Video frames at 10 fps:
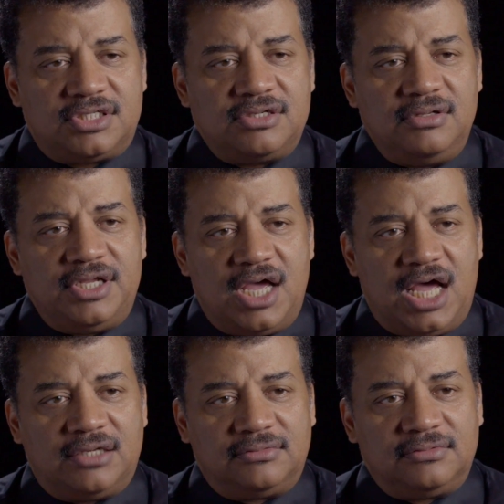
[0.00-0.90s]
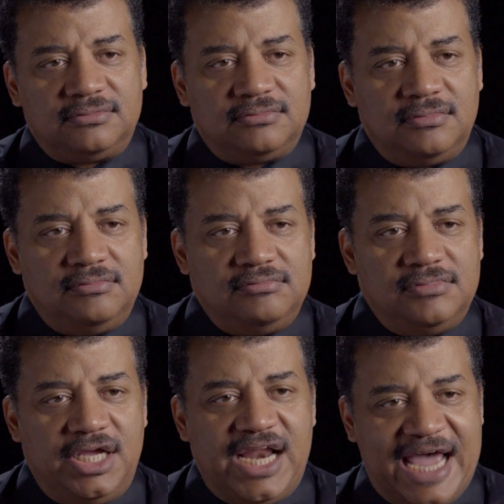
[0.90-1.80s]
certainly not
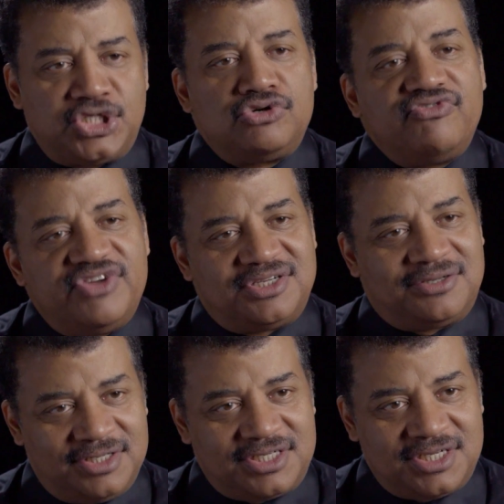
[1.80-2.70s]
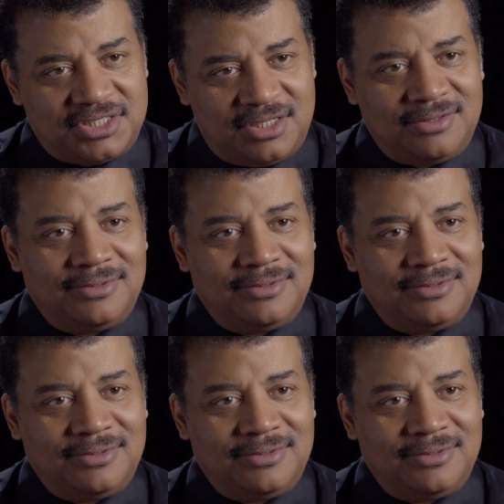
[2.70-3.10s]
an astrophysical decision